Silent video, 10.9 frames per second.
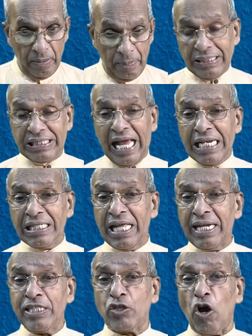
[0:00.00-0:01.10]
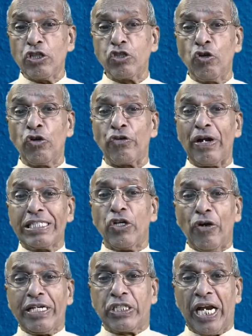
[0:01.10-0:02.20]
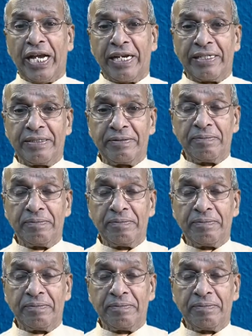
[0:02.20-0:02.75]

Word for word: But then there is also resurrection,